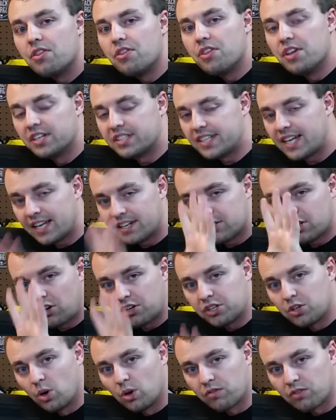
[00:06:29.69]
This hand is
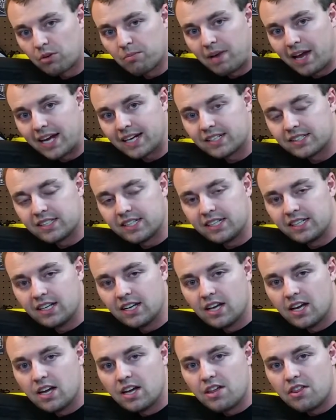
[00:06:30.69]
already going for a magazine.
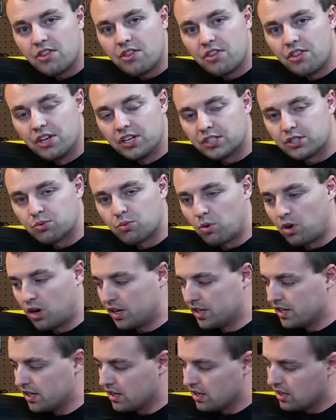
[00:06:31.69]
This
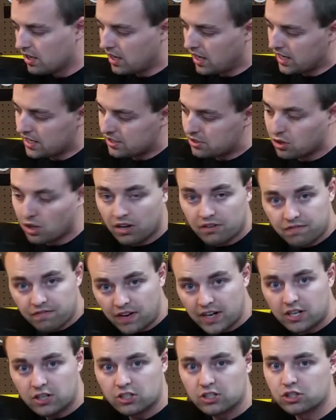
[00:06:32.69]
one, I still have
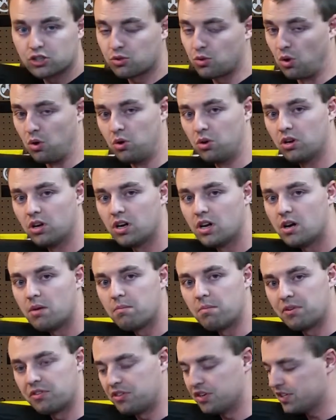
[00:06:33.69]
fire control,
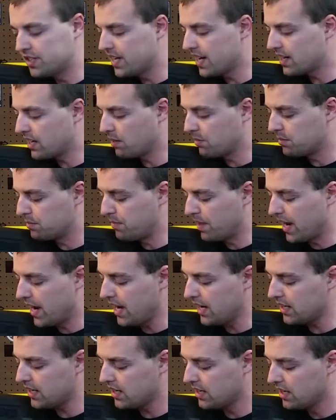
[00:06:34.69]
but this hand comes
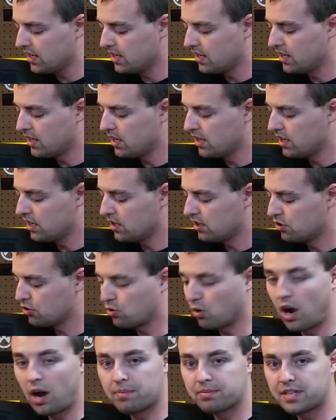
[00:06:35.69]
back,
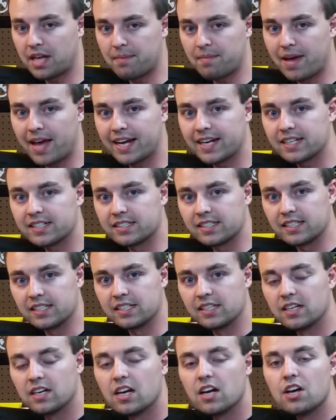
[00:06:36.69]
drops that
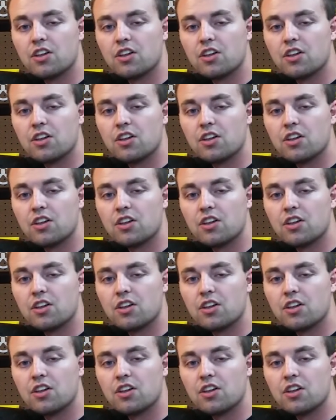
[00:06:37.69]
magazine.